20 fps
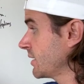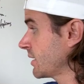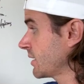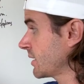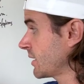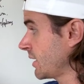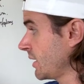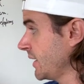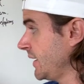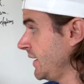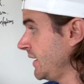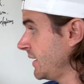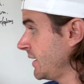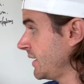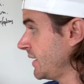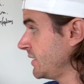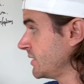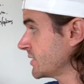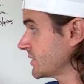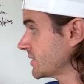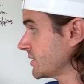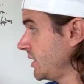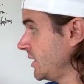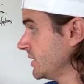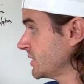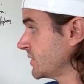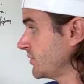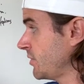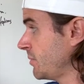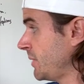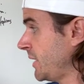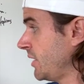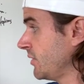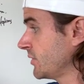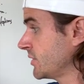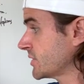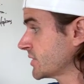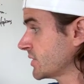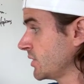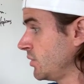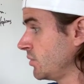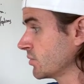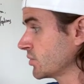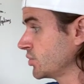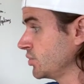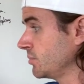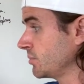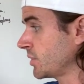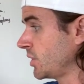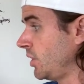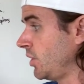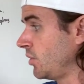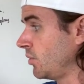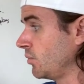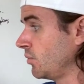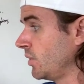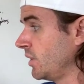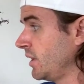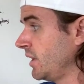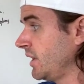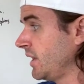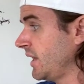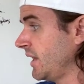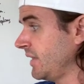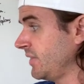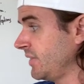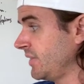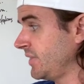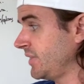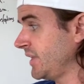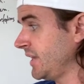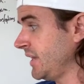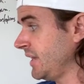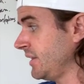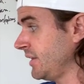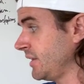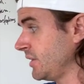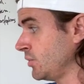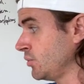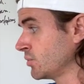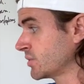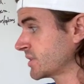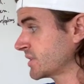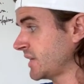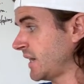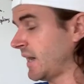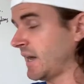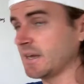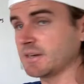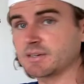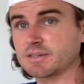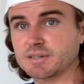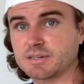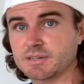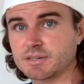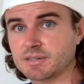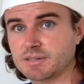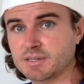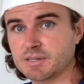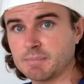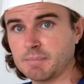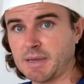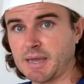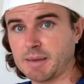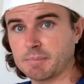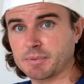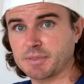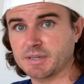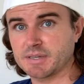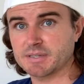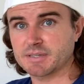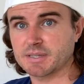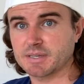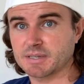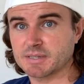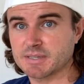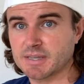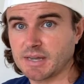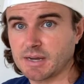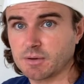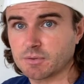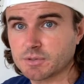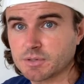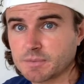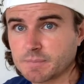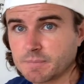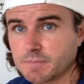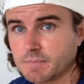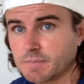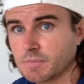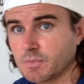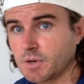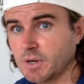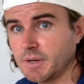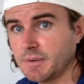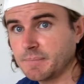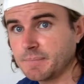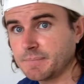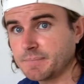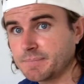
clear and decisive about this long-term goal. And then you start to map these things out, right?